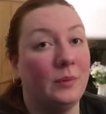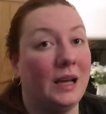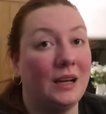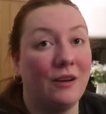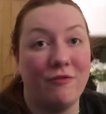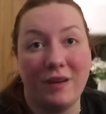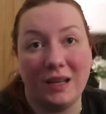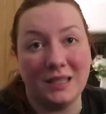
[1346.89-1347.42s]

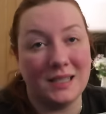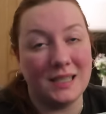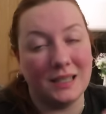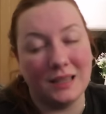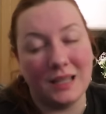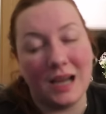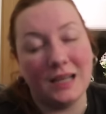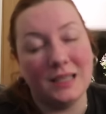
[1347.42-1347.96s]
like a
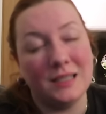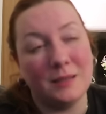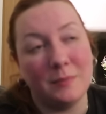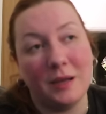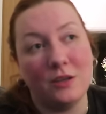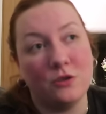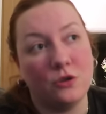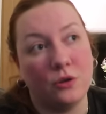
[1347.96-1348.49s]
fencing line to
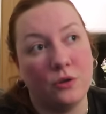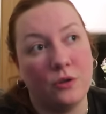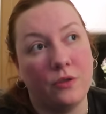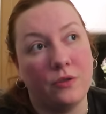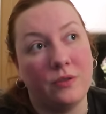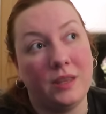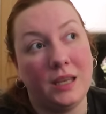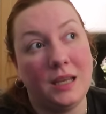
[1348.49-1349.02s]
make sure
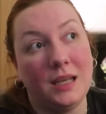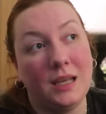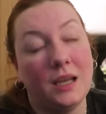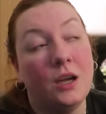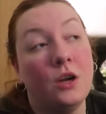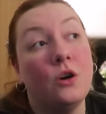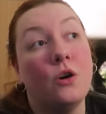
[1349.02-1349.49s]
that the